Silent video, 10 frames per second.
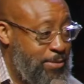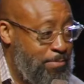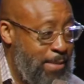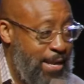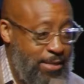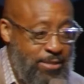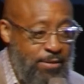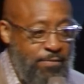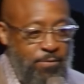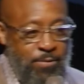medicine
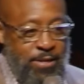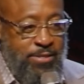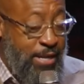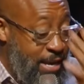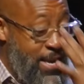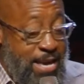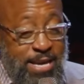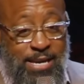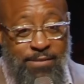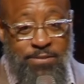for us. He
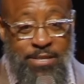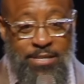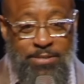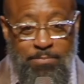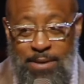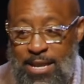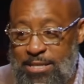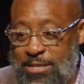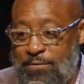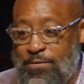gives us
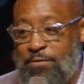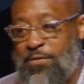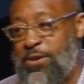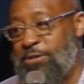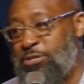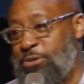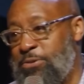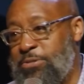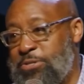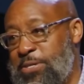medicine for fear,
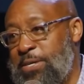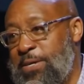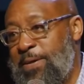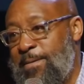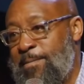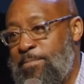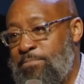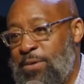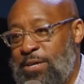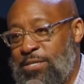church,
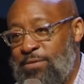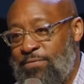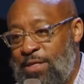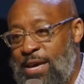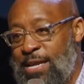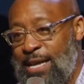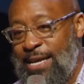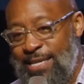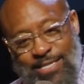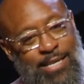because the thing that
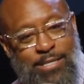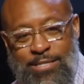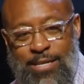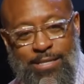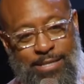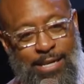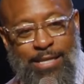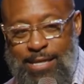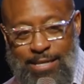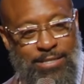he teaches us in
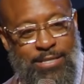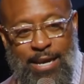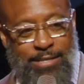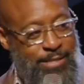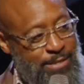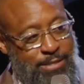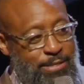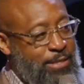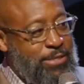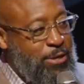this text, this is
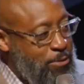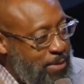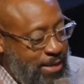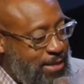the sermon in a